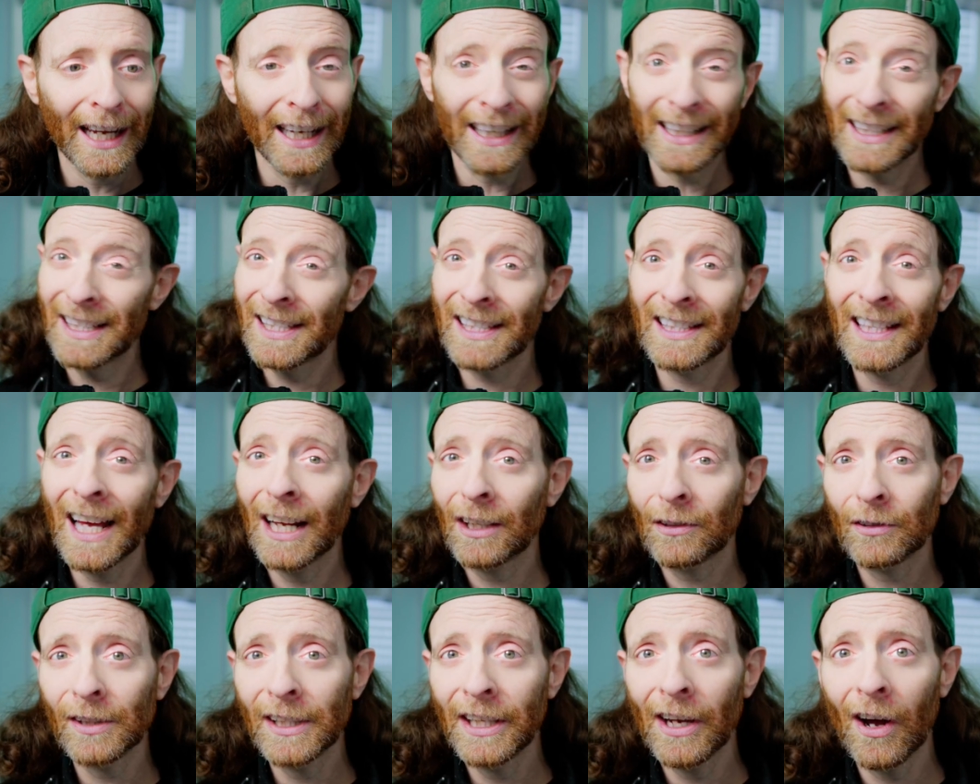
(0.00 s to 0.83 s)
It's
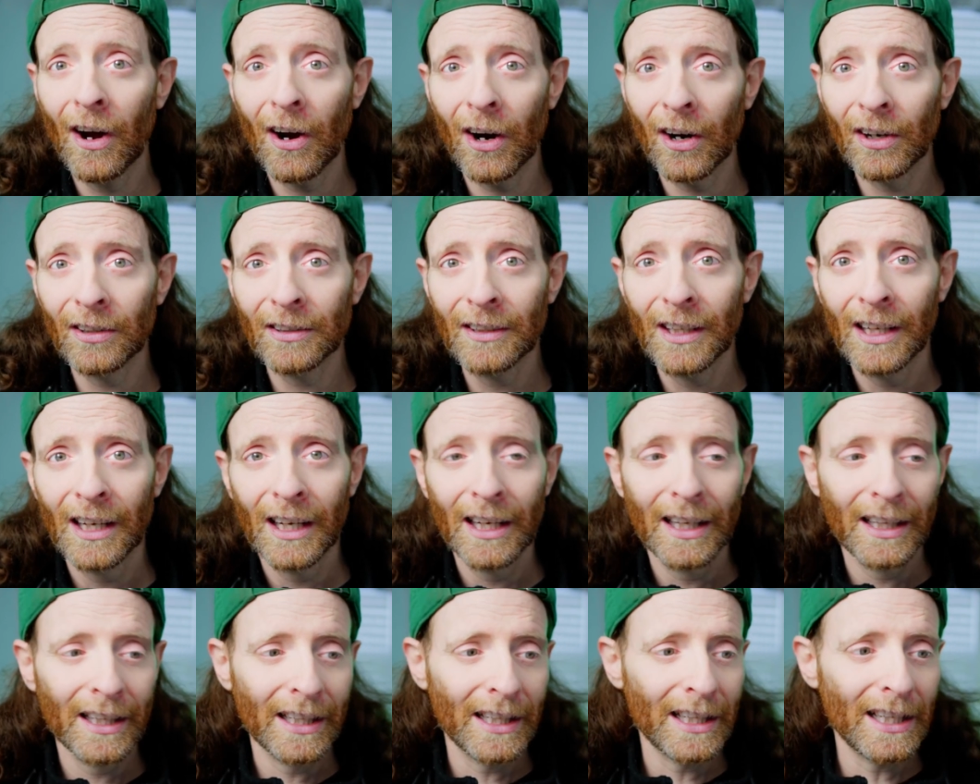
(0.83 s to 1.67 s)
not really hard.
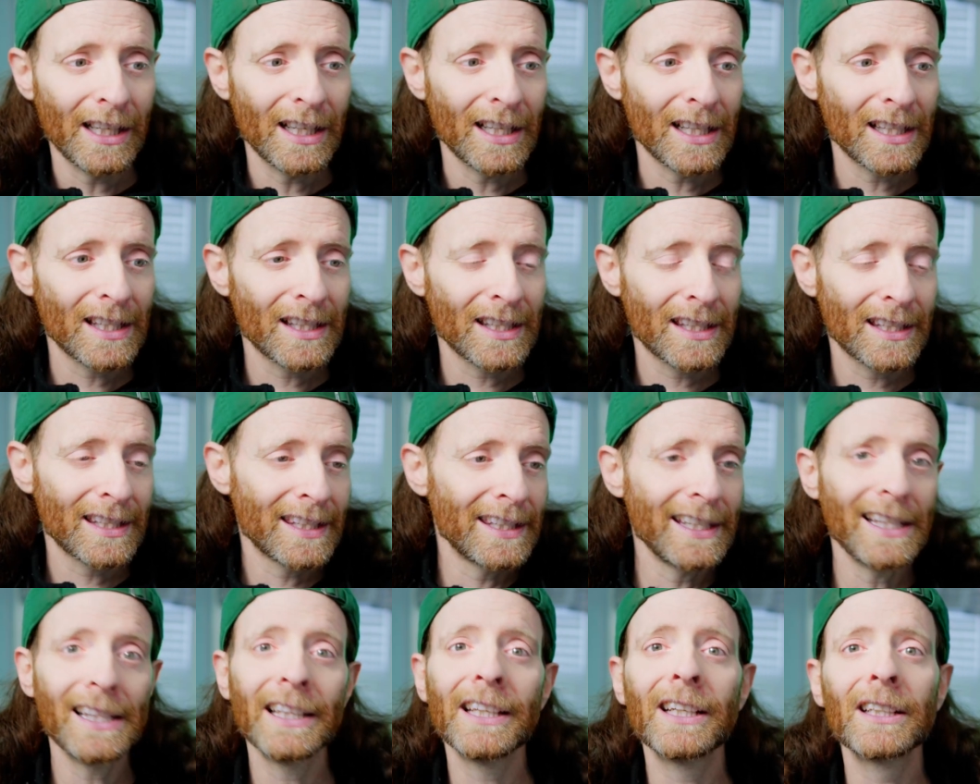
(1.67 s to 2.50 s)
It's
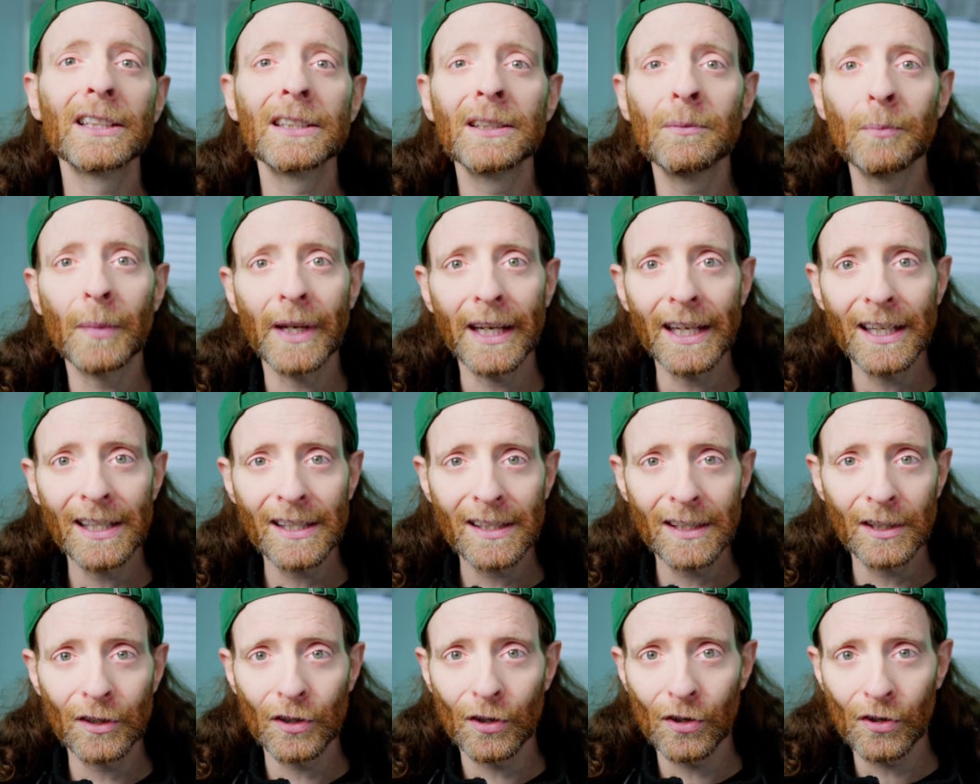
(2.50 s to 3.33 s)
silicone
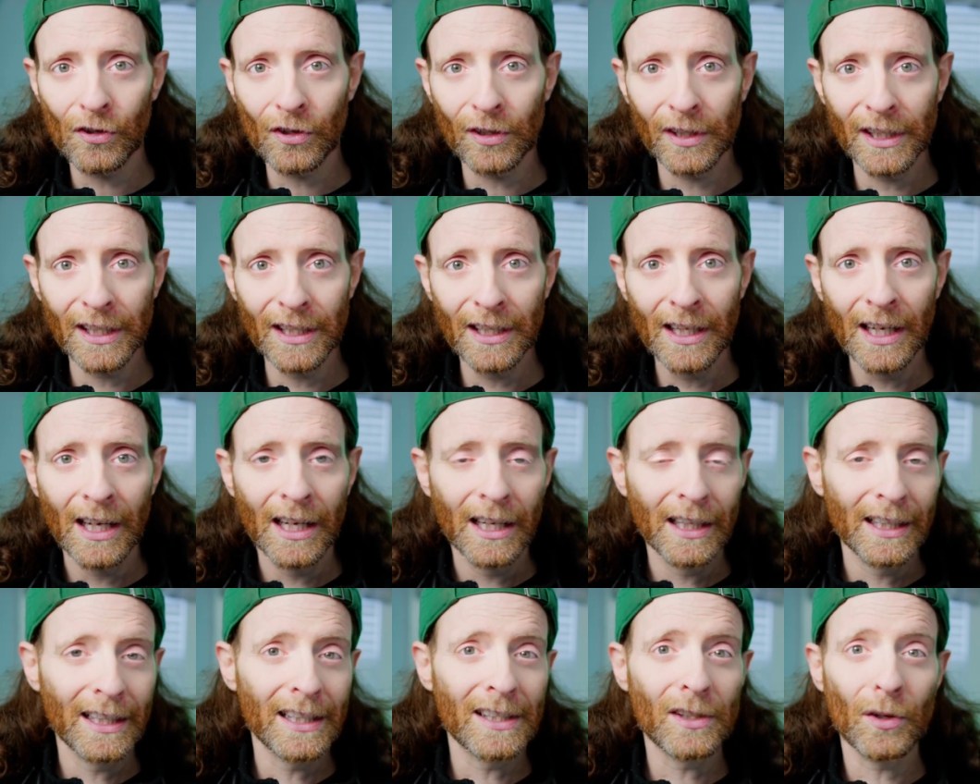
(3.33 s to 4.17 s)
based usually,
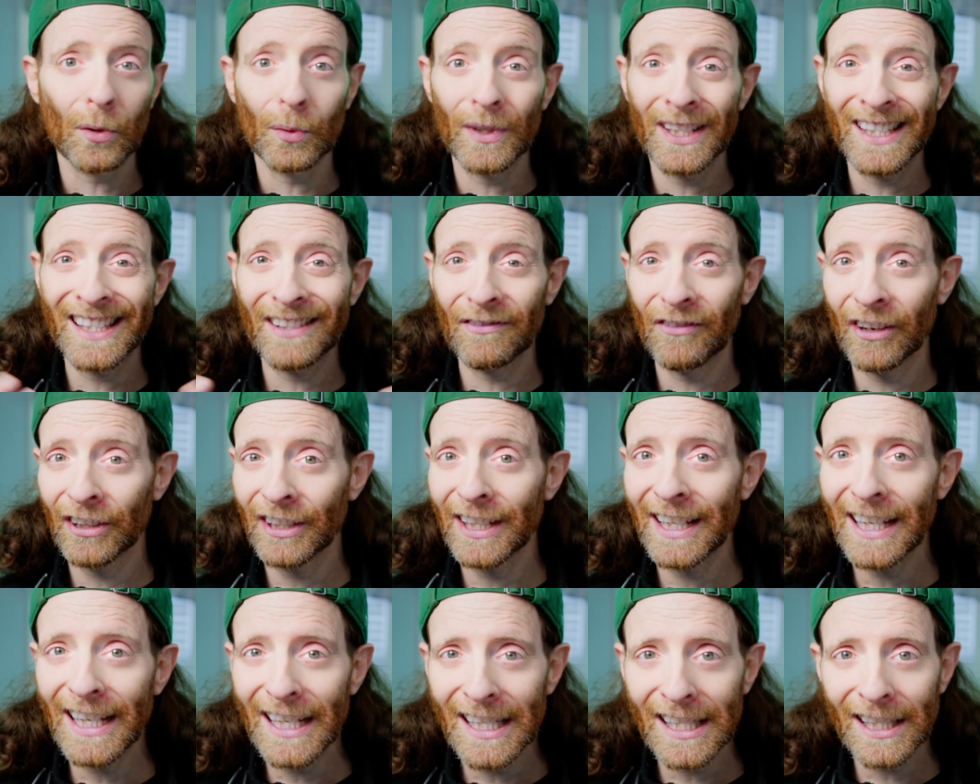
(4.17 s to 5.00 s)
so it's
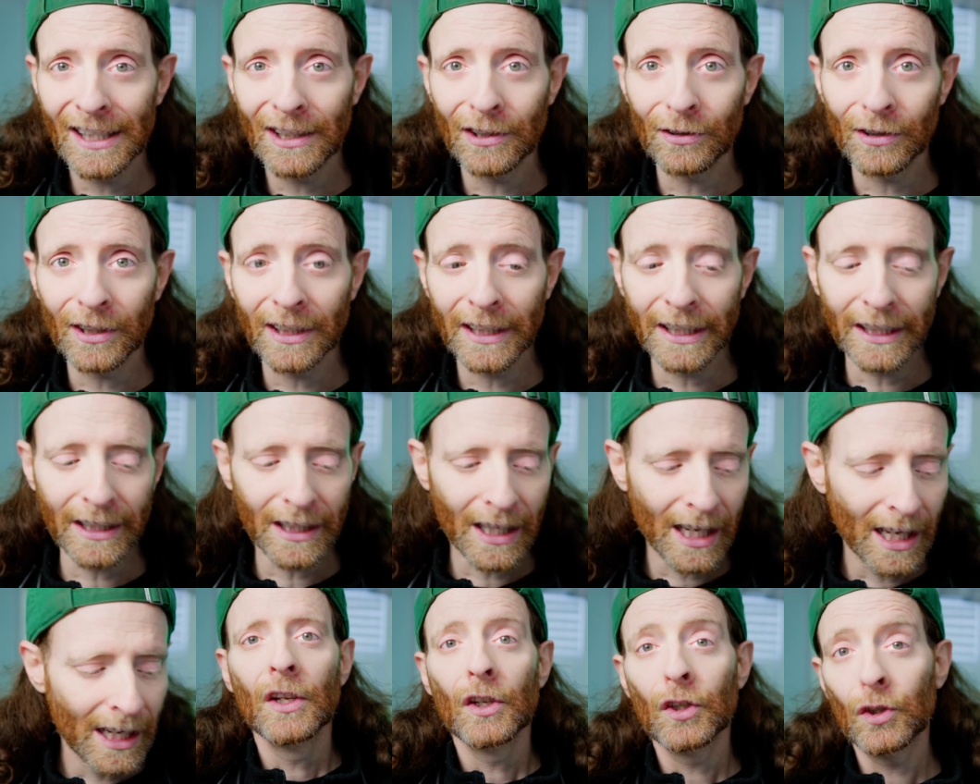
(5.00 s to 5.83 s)
very easy to clean.
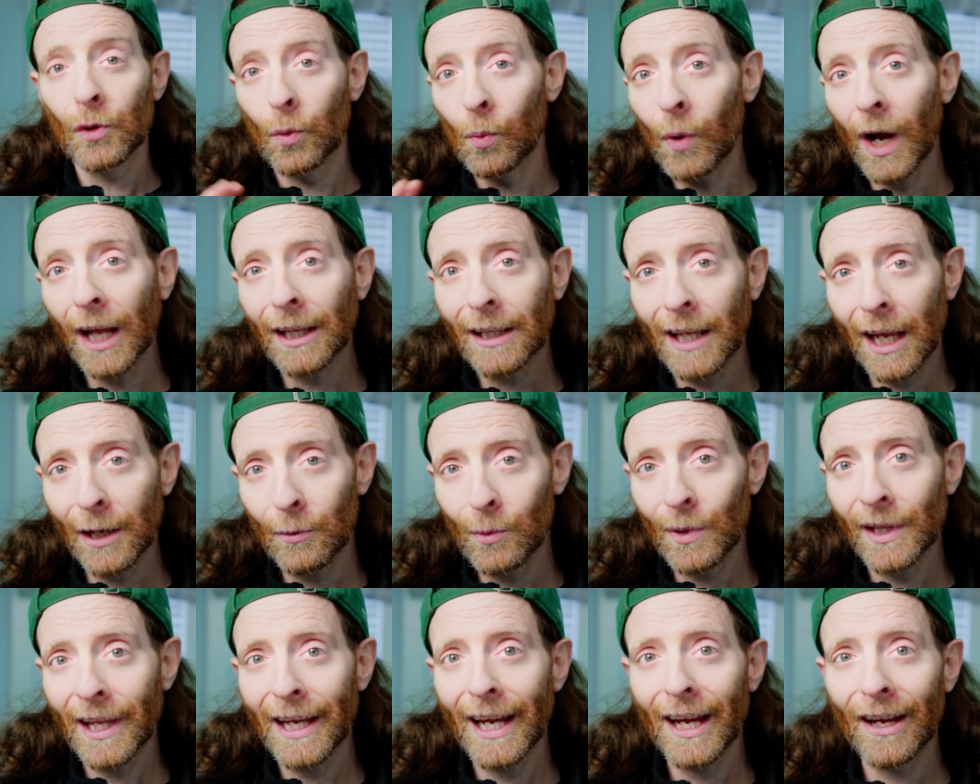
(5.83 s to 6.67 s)
So what I
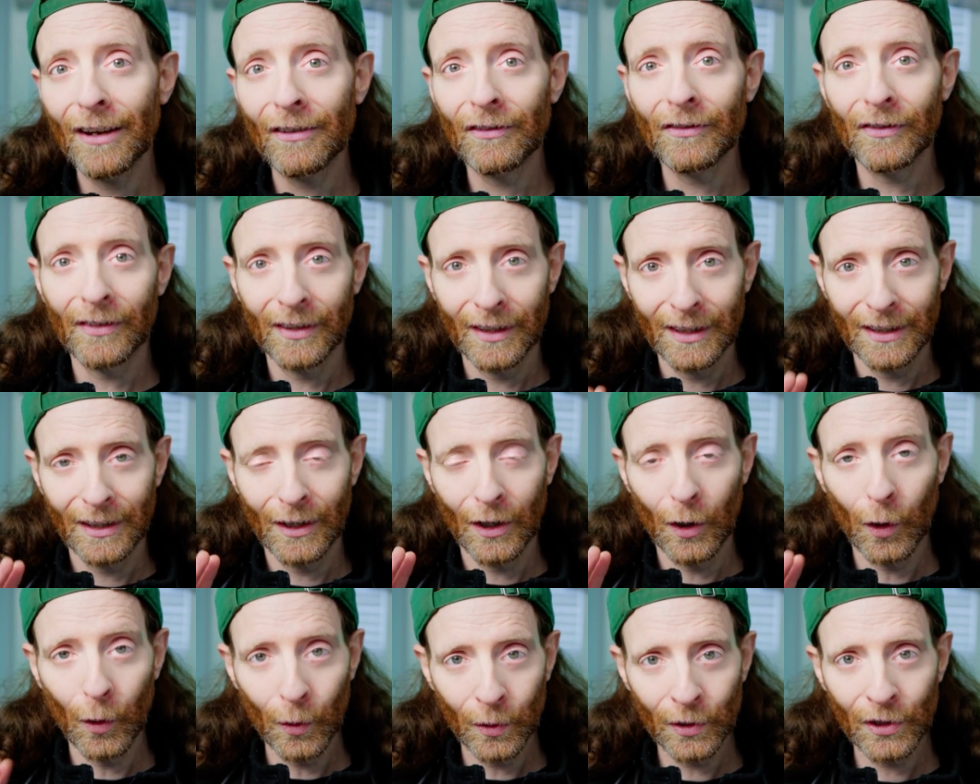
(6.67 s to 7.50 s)
will have
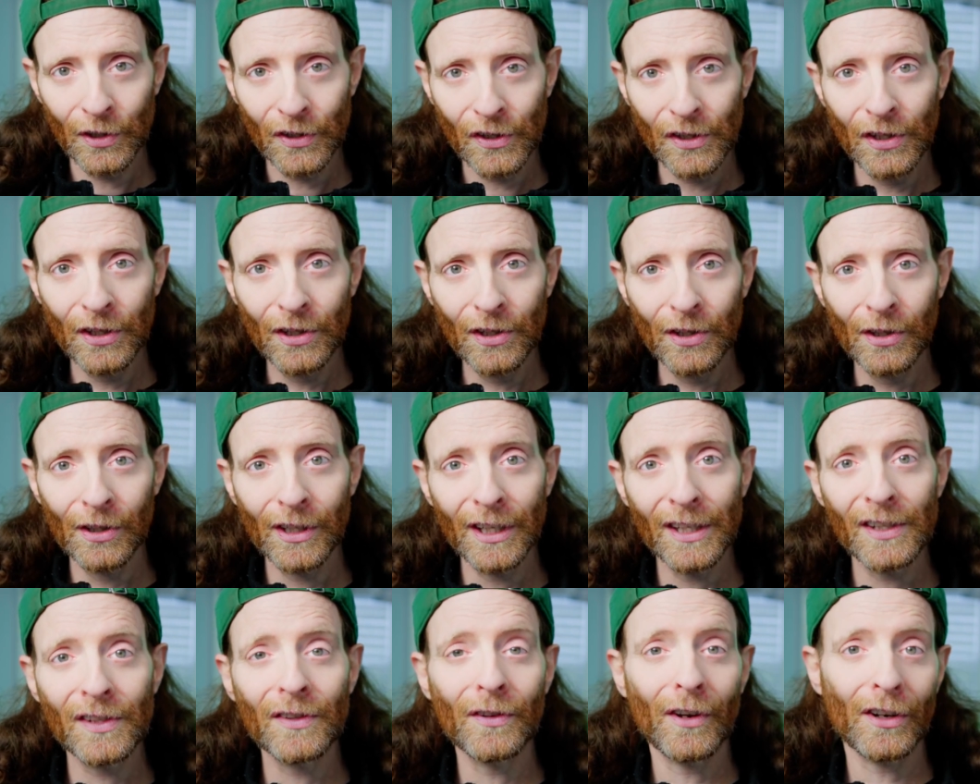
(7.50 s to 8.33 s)
owners do
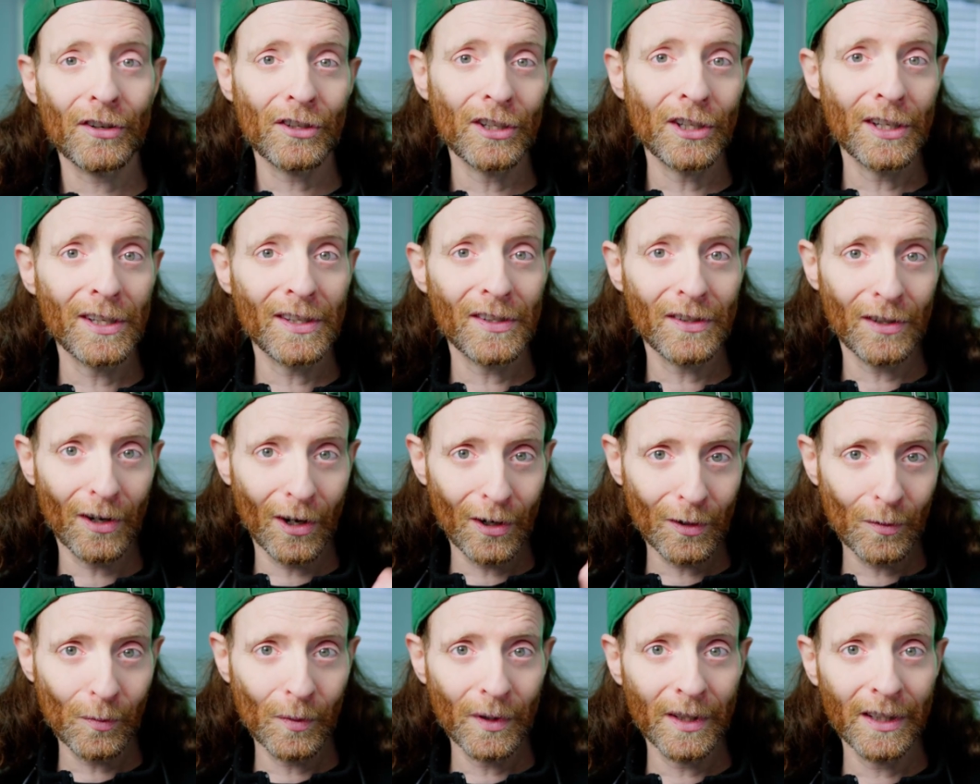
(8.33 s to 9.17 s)
is to actually
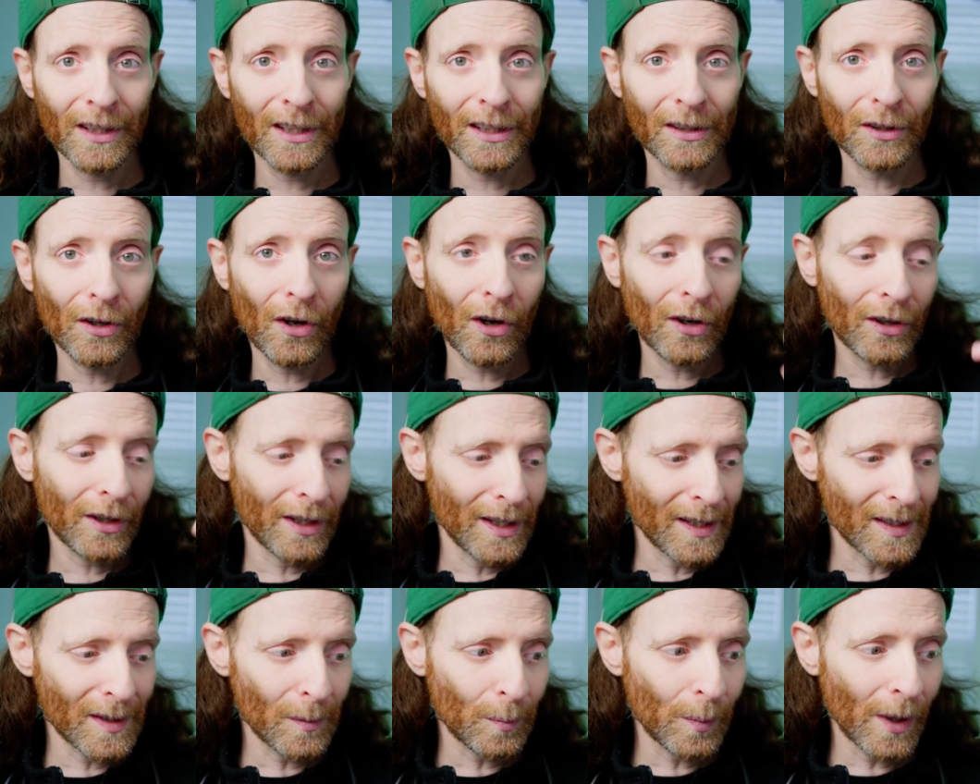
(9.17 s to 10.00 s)
start when the dog
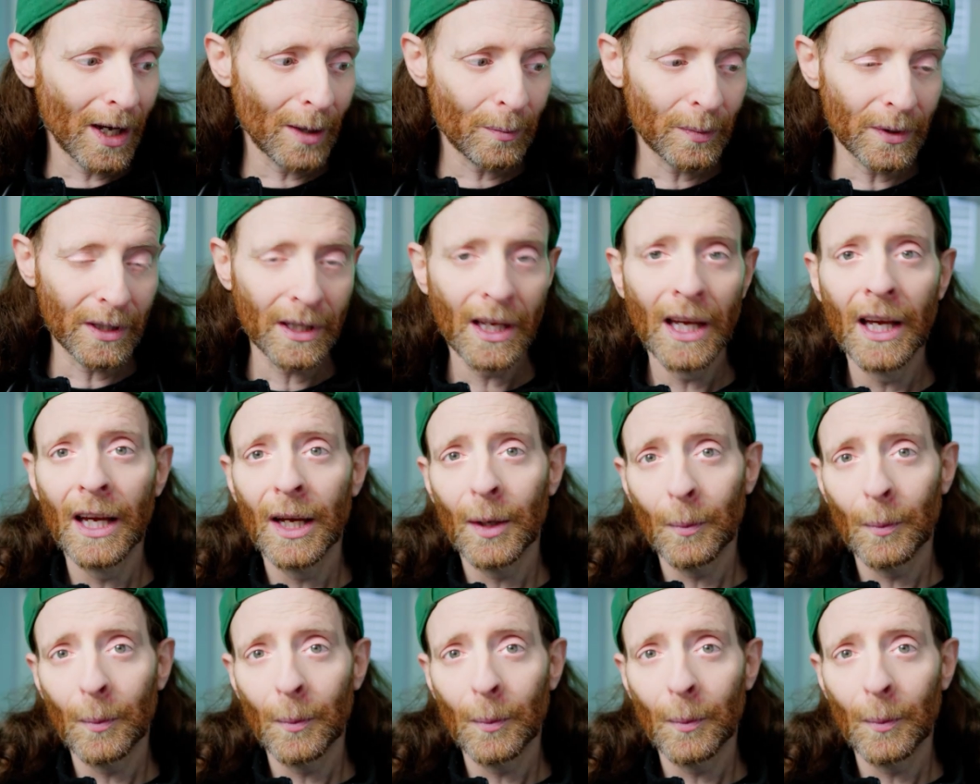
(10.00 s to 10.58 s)
is a puppy.